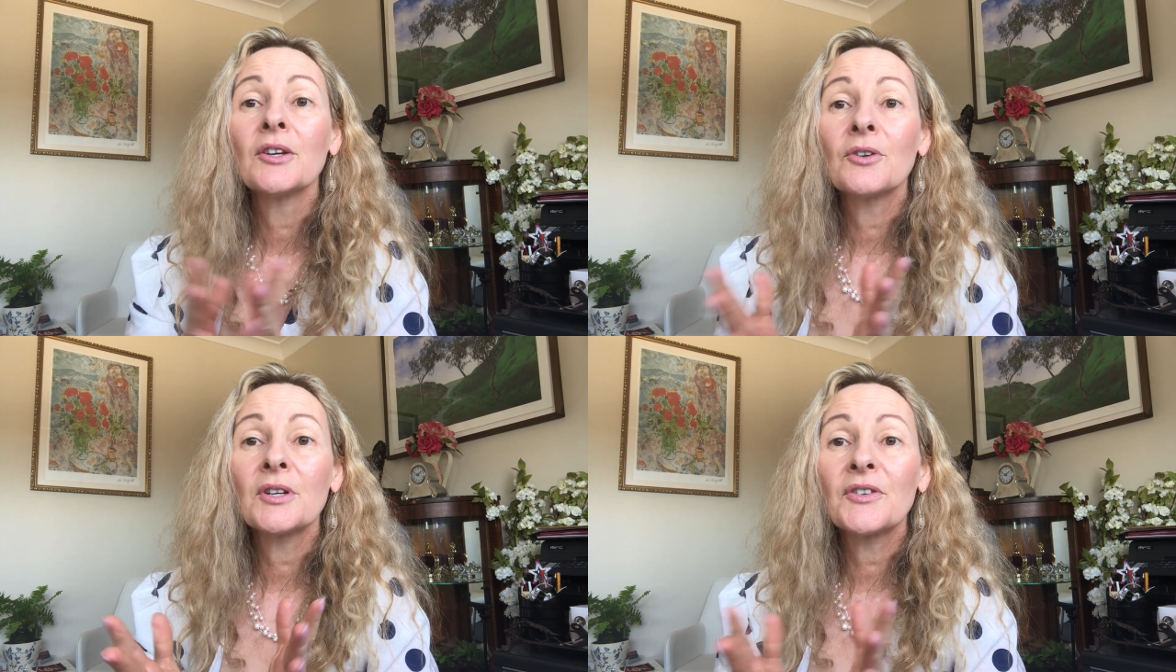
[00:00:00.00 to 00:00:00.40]

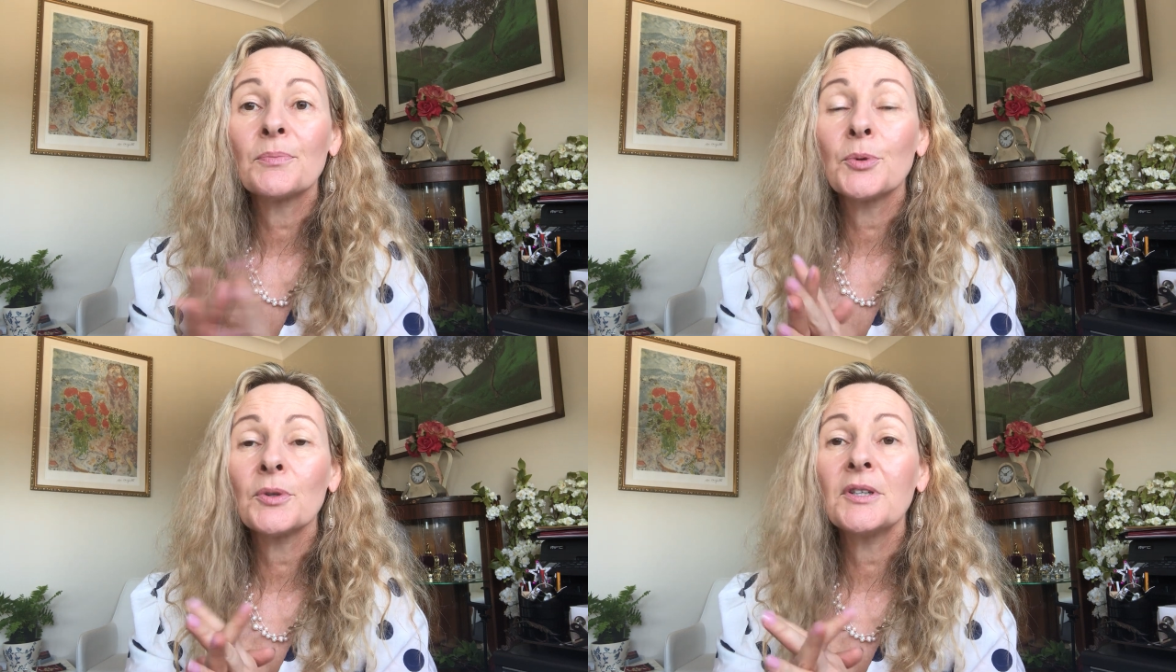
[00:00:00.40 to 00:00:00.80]

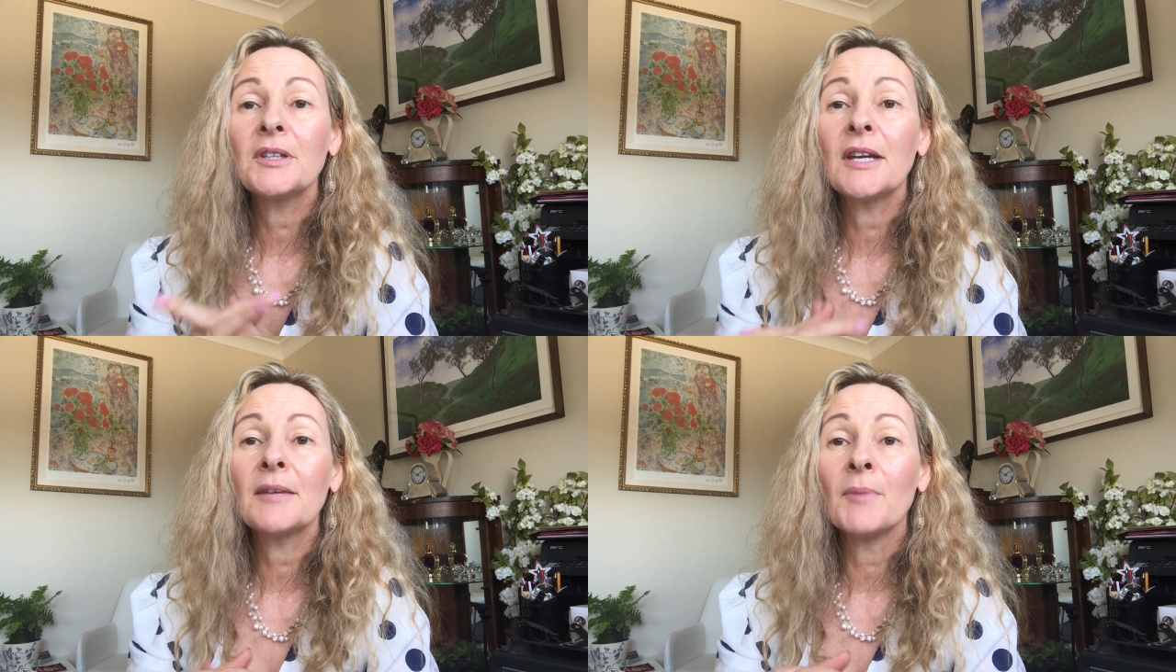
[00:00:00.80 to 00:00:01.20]
Chris
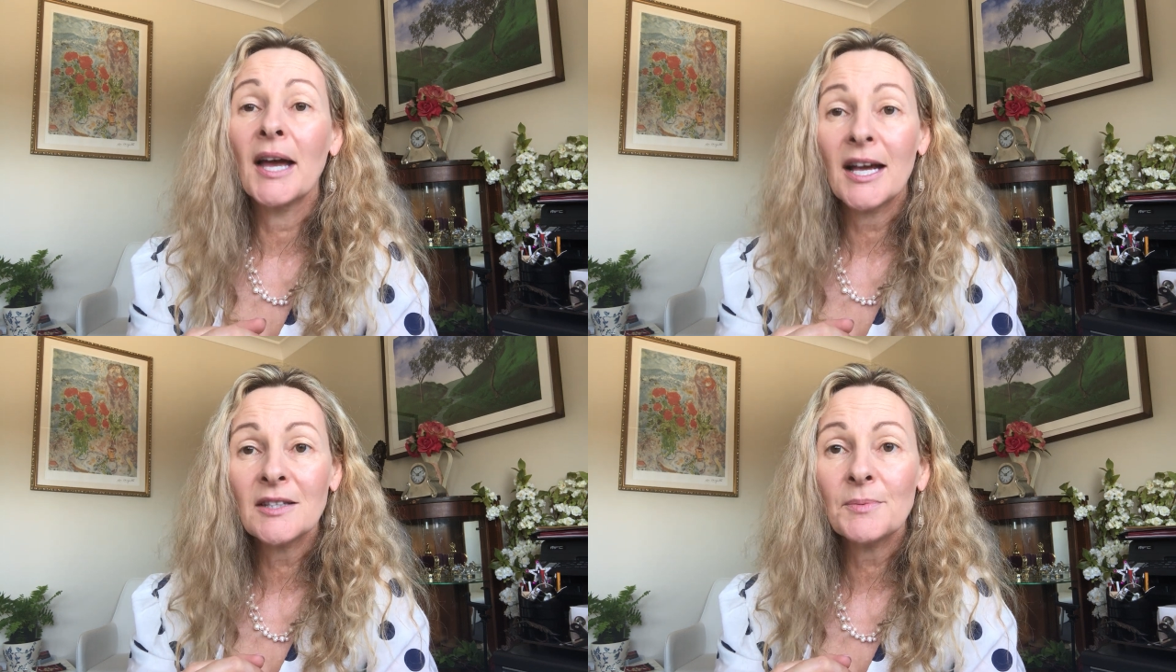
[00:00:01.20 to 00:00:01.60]
Paulin,
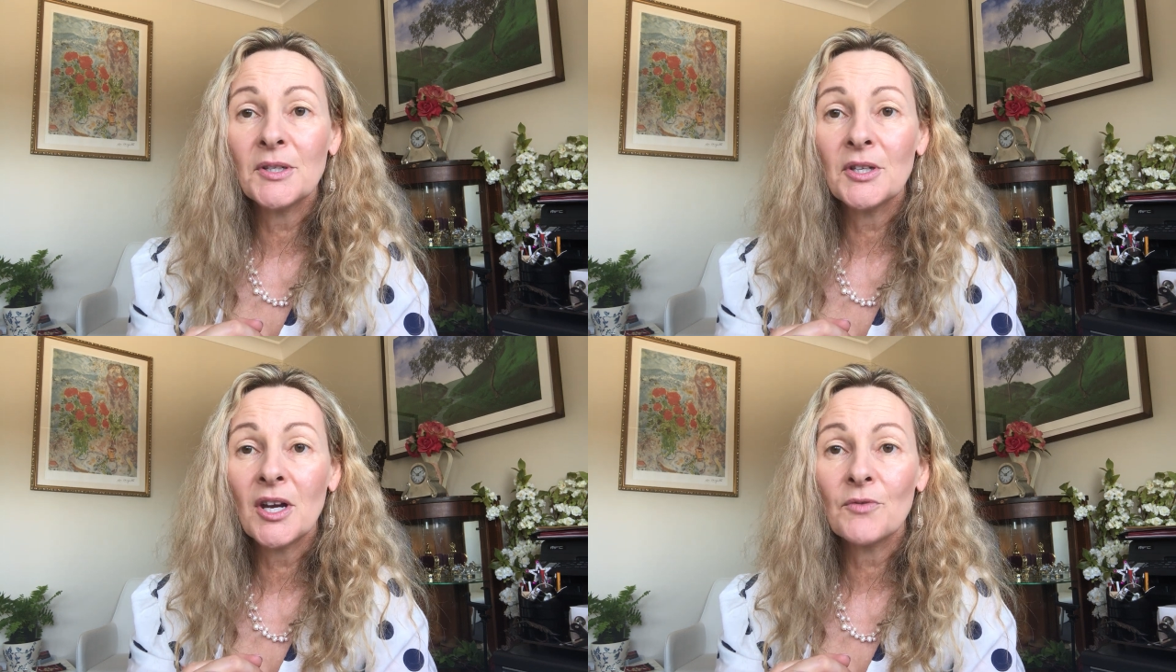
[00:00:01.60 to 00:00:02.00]
my
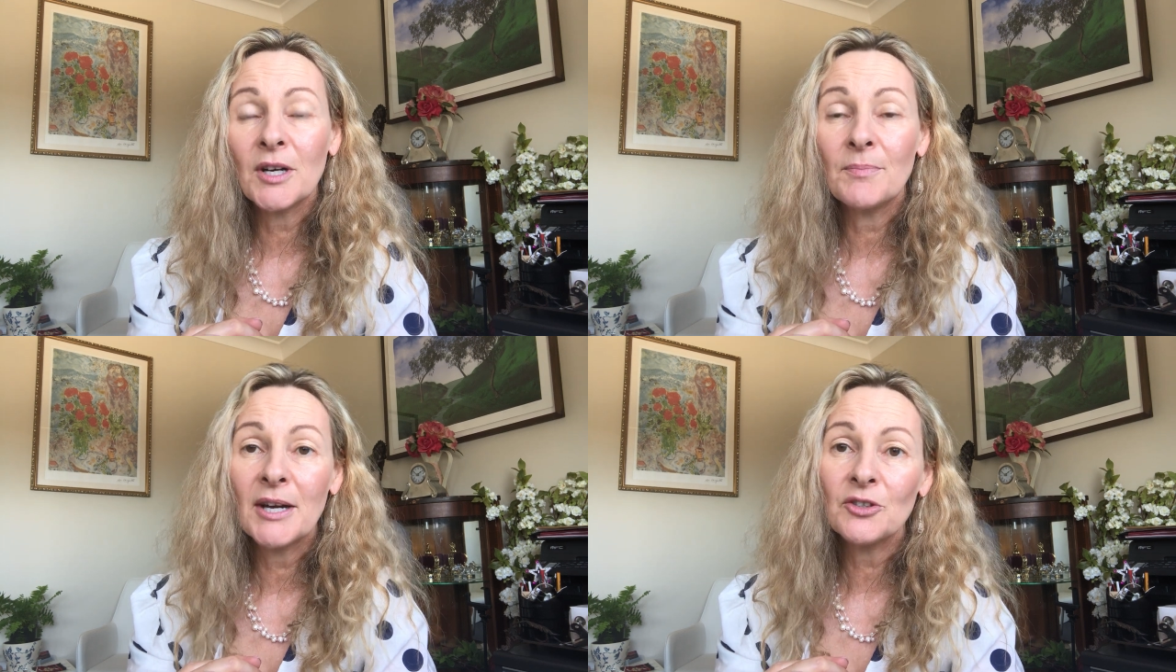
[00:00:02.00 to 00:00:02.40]
husband, and I
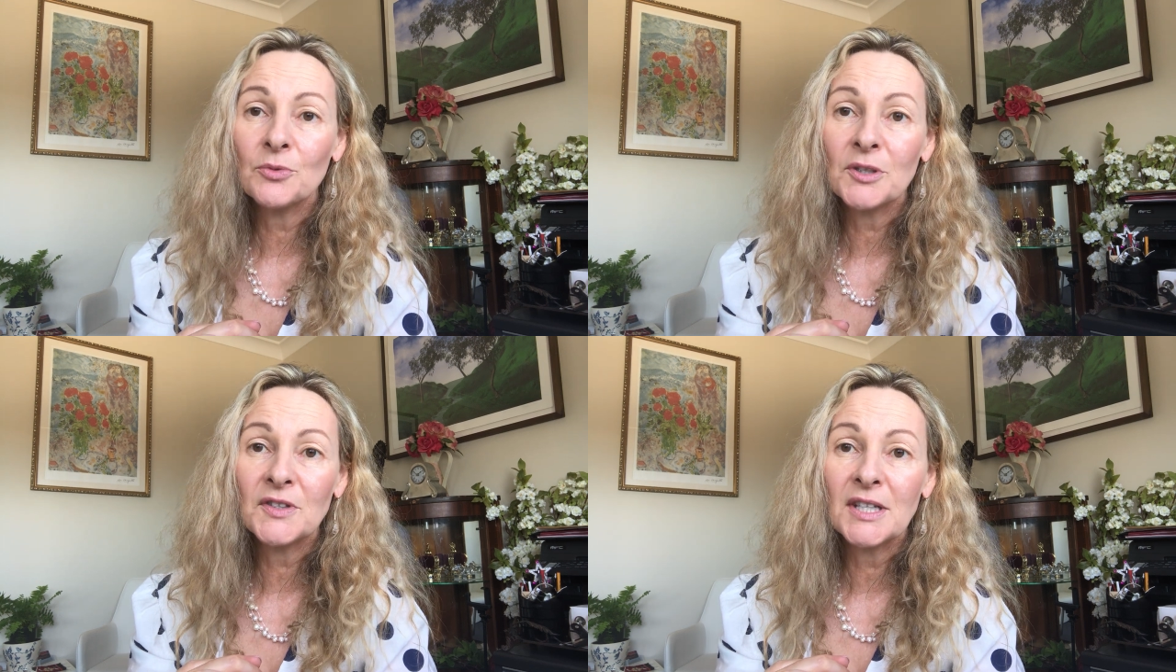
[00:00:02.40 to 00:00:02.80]
run
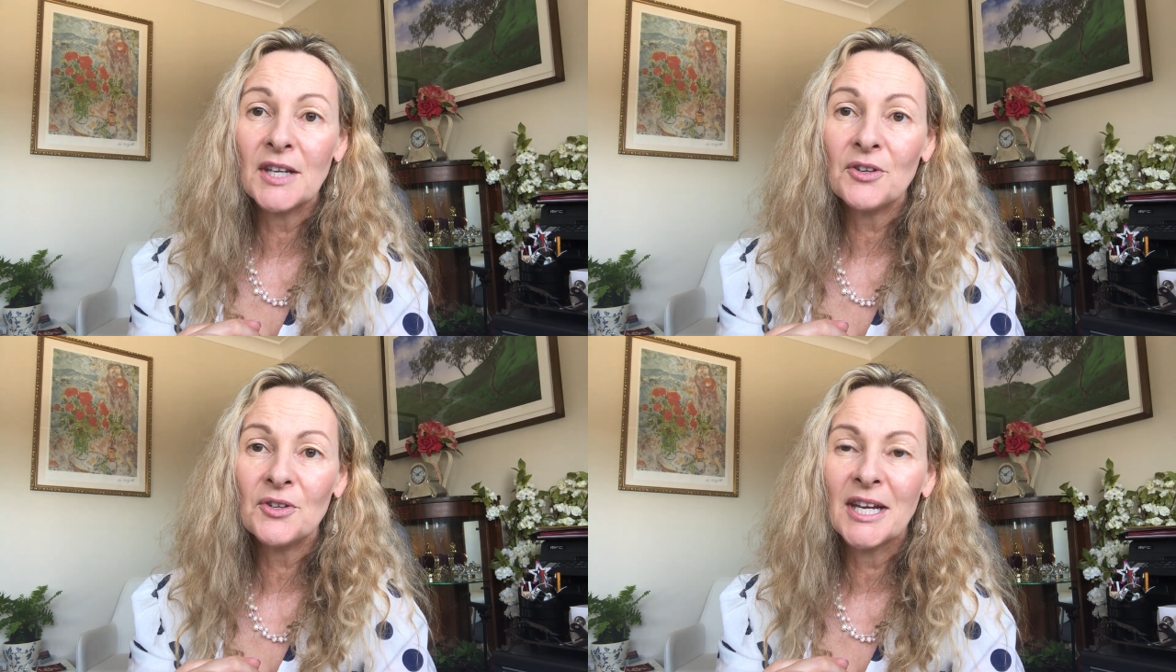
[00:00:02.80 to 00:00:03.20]
MarriageWorks together,